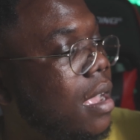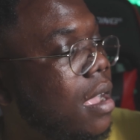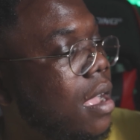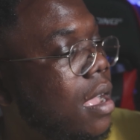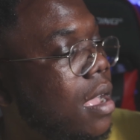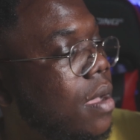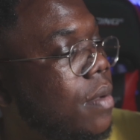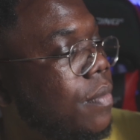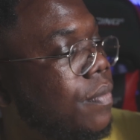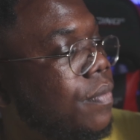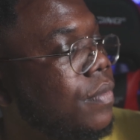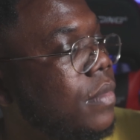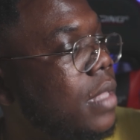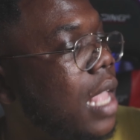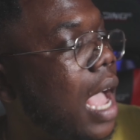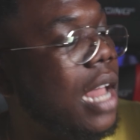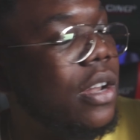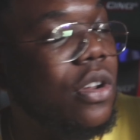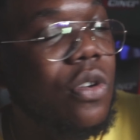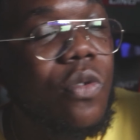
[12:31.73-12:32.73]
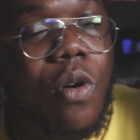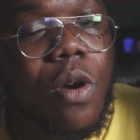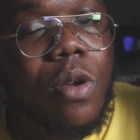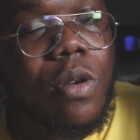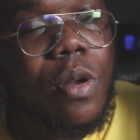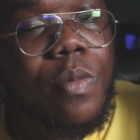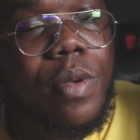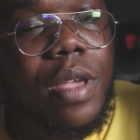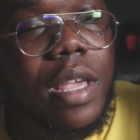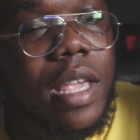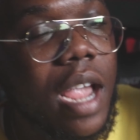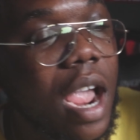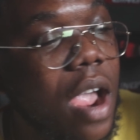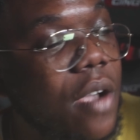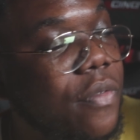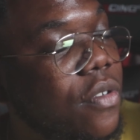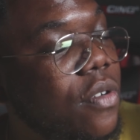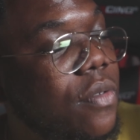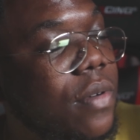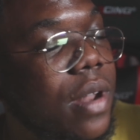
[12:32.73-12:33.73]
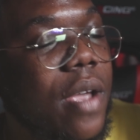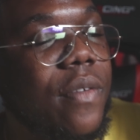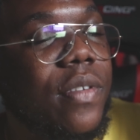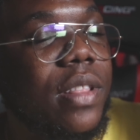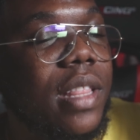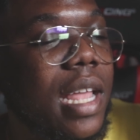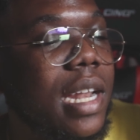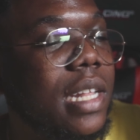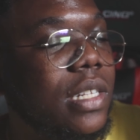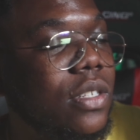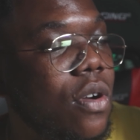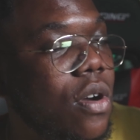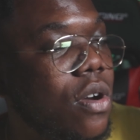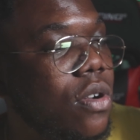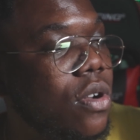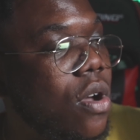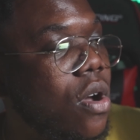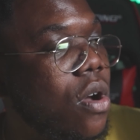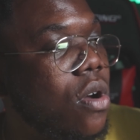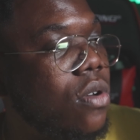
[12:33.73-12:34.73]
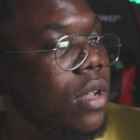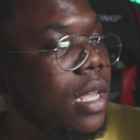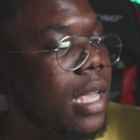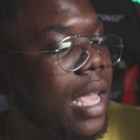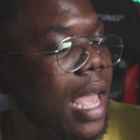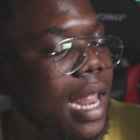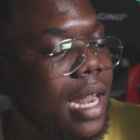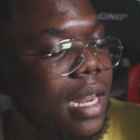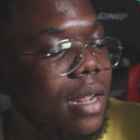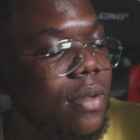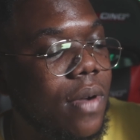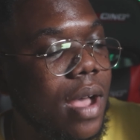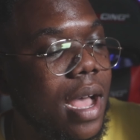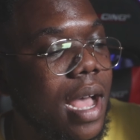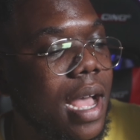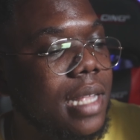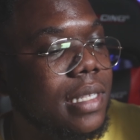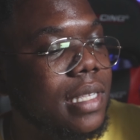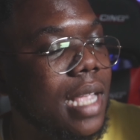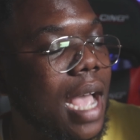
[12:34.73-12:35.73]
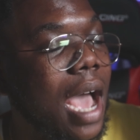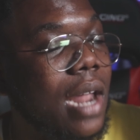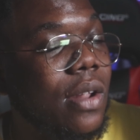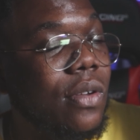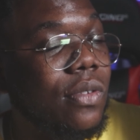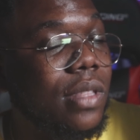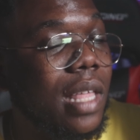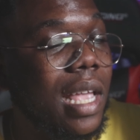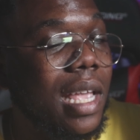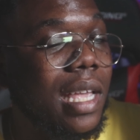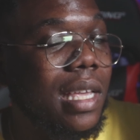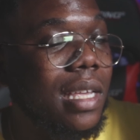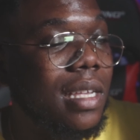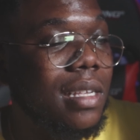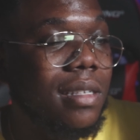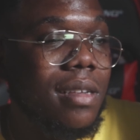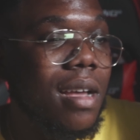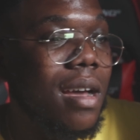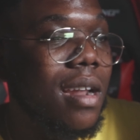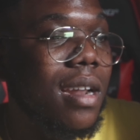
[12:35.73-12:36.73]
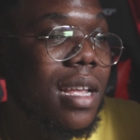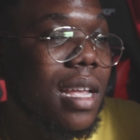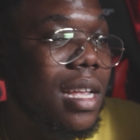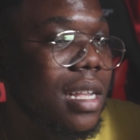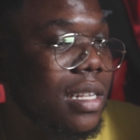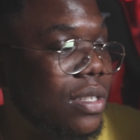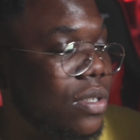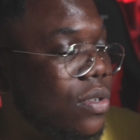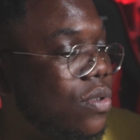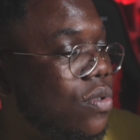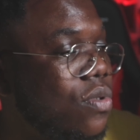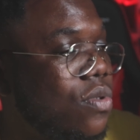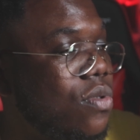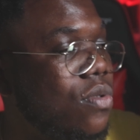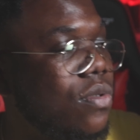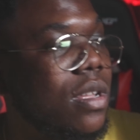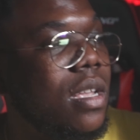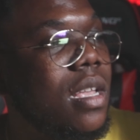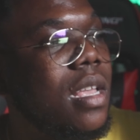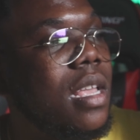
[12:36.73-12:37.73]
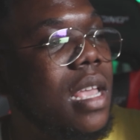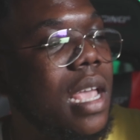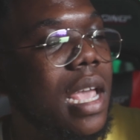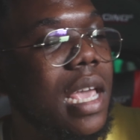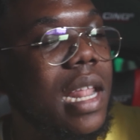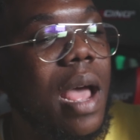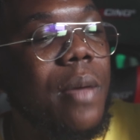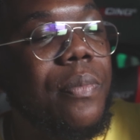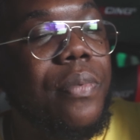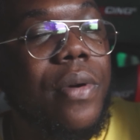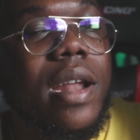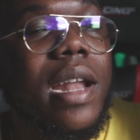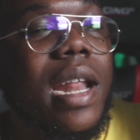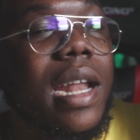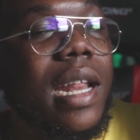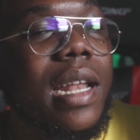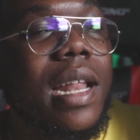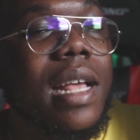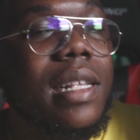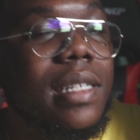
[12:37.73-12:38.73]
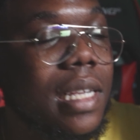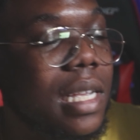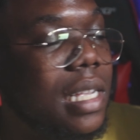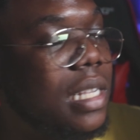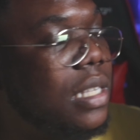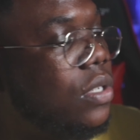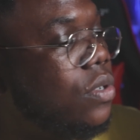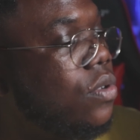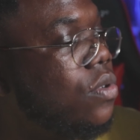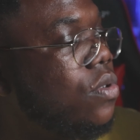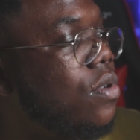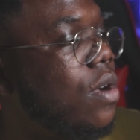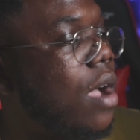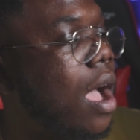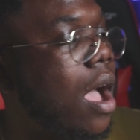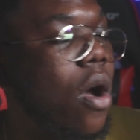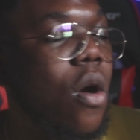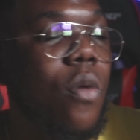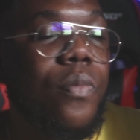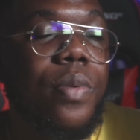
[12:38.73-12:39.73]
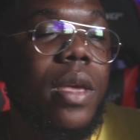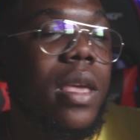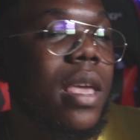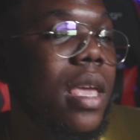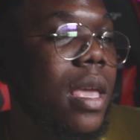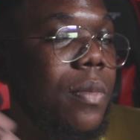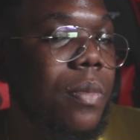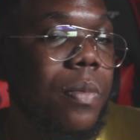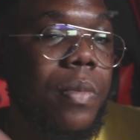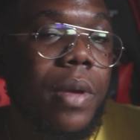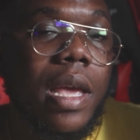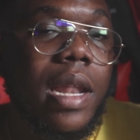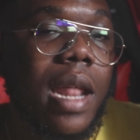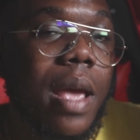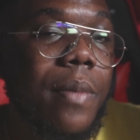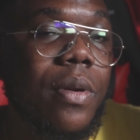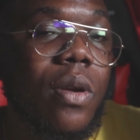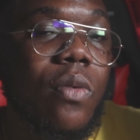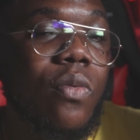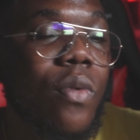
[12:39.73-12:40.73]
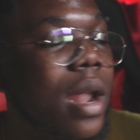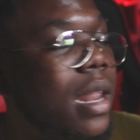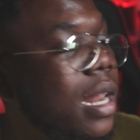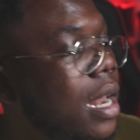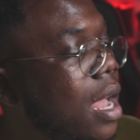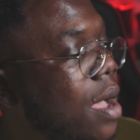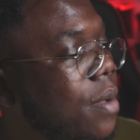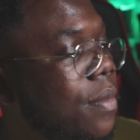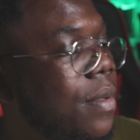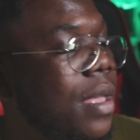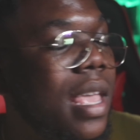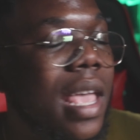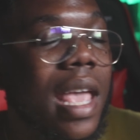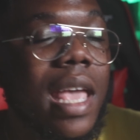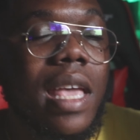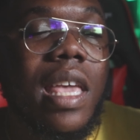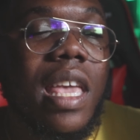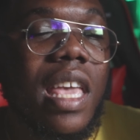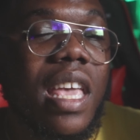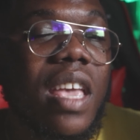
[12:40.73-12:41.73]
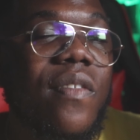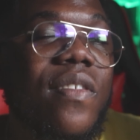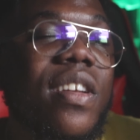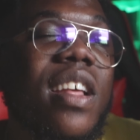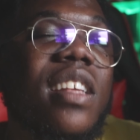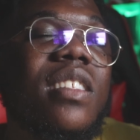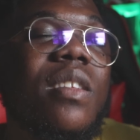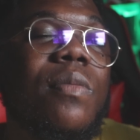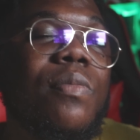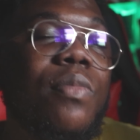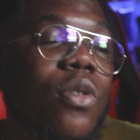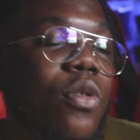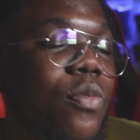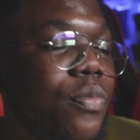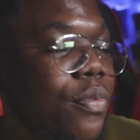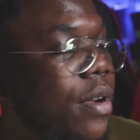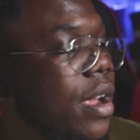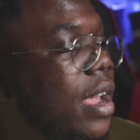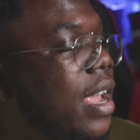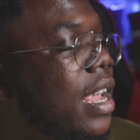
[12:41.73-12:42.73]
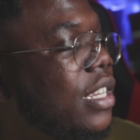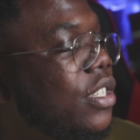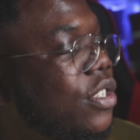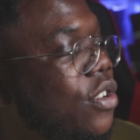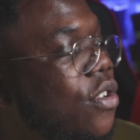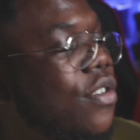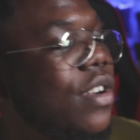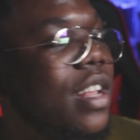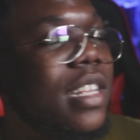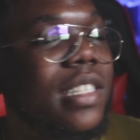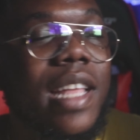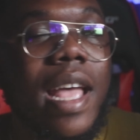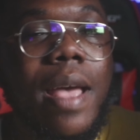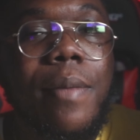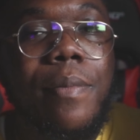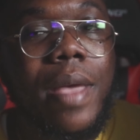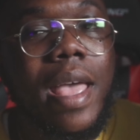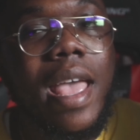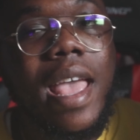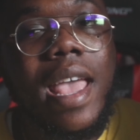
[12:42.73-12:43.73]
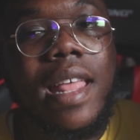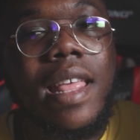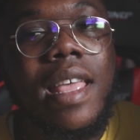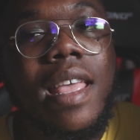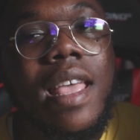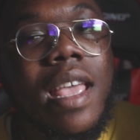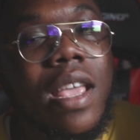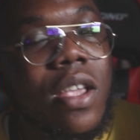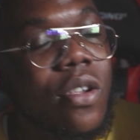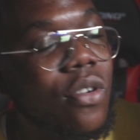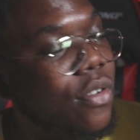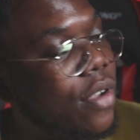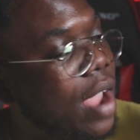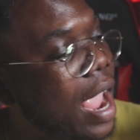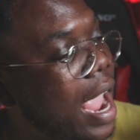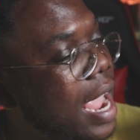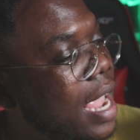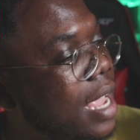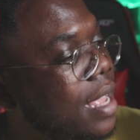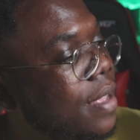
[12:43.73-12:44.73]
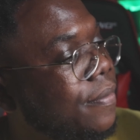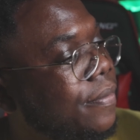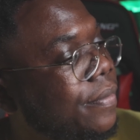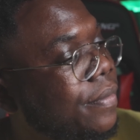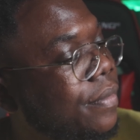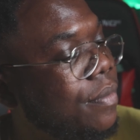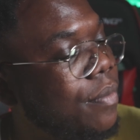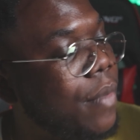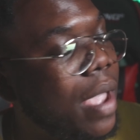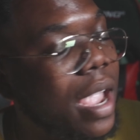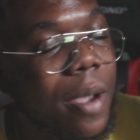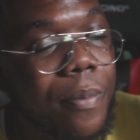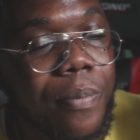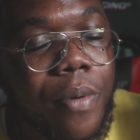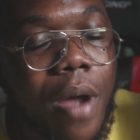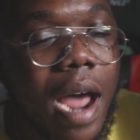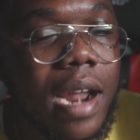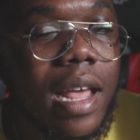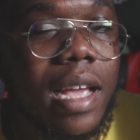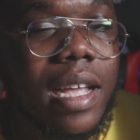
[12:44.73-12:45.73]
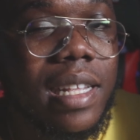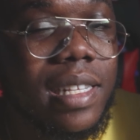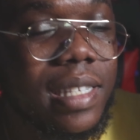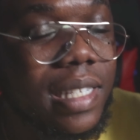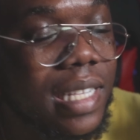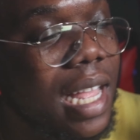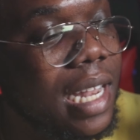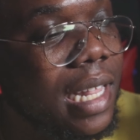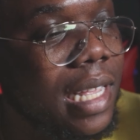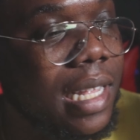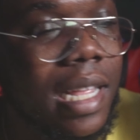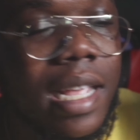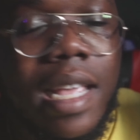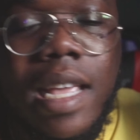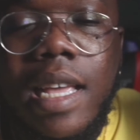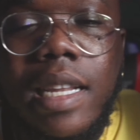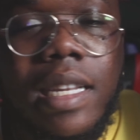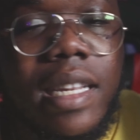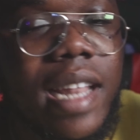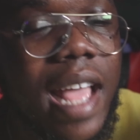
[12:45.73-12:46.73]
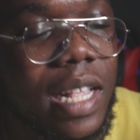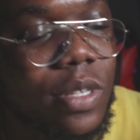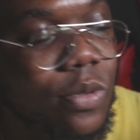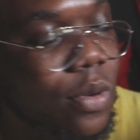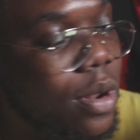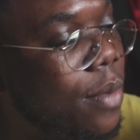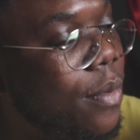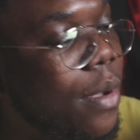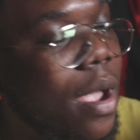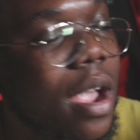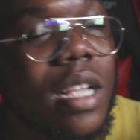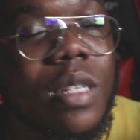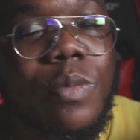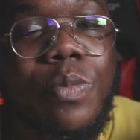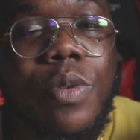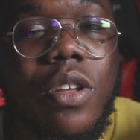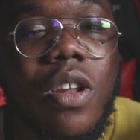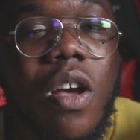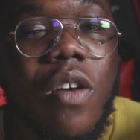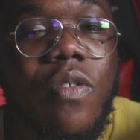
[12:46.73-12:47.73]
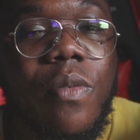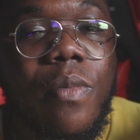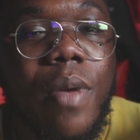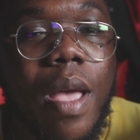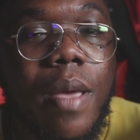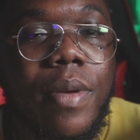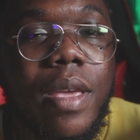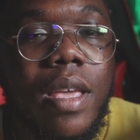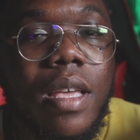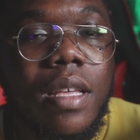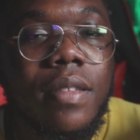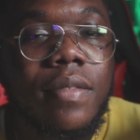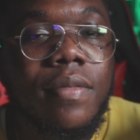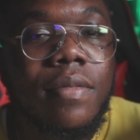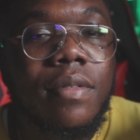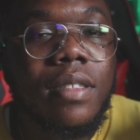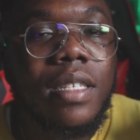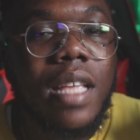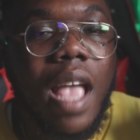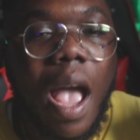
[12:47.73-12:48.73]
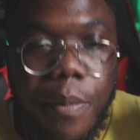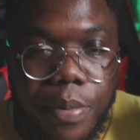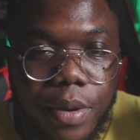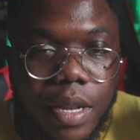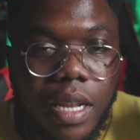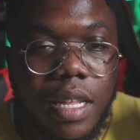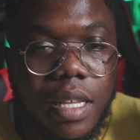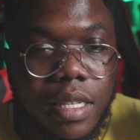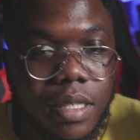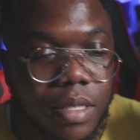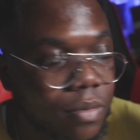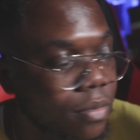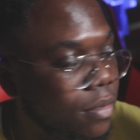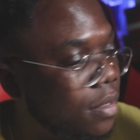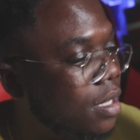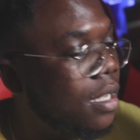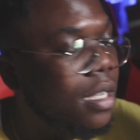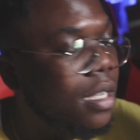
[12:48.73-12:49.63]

Um, I do want him to be careful with everything that's going on legality-wise. I don't think he's gonna get sued, and I pray that he doesn't get sued. I hope he keep being able to run it up and keep giving us the blueprint and showing us that man, create, make a product, and sell it. That's what America's built off of, baby. Capitalism.